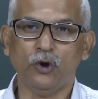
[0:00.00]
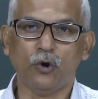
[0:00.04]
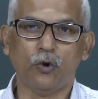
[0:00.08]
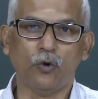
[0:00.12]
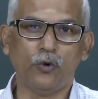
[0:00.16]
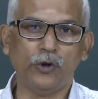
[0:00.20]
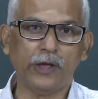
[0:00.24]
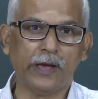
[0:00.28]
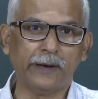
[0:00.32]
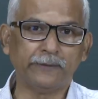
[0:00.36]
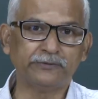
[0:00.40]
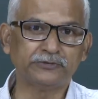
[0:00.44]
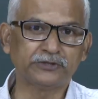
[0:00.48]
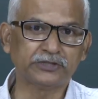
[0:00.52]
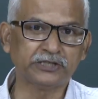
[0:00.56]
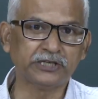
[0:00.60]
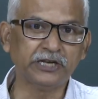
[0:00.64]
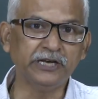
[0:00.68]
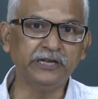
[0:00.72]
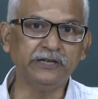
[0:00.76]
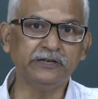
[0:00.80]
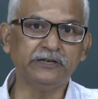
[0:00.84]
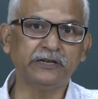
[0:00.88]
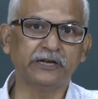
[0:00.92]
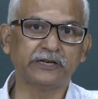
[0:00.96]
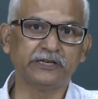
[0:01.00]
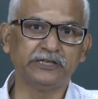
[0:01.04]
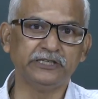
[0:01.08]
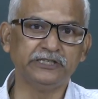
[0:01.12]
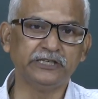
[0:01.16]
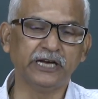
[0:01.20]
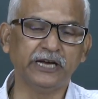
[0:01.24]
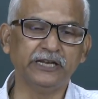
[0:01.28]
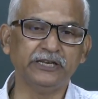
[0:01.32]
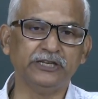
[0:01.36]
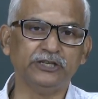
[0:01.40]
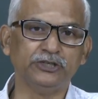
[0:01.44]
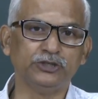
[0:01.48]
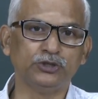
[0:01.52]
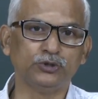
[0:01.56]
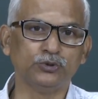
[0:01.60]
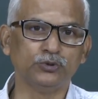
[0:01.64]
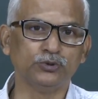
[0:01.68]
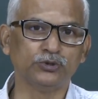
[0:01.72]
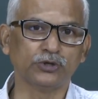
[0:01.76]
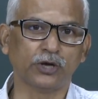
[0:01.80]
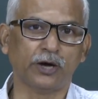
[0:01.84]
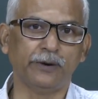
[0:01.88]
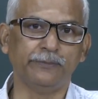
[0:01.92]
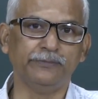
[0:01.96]
we have seen the design
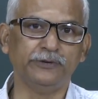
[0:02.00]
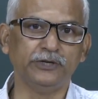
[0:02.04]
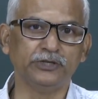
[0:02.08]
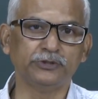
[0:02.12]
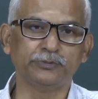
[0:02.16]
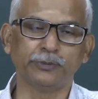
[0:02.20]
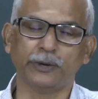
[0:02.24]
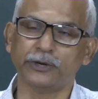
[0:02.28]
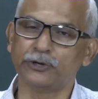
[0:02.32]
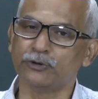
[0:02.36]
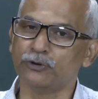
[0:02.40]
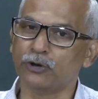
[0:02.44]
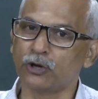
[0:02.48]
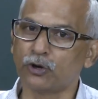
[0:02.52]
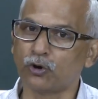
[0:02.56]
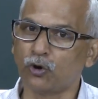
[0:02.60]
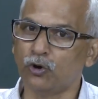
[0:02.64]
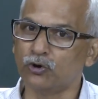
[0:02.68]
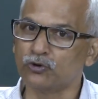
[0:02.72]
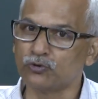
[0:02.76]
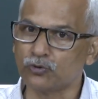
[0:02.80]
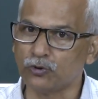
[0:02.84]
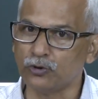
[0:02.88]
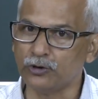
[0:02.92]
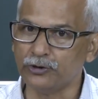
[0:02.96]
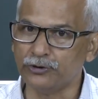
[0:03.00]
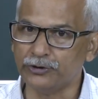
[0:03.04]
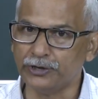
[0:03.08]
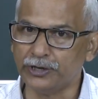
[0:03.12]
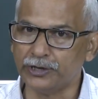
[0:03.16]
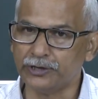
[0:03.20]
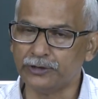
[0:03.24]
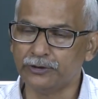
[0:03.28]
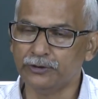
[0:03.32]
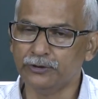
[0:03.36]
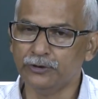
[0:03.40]
issues of this particular control unit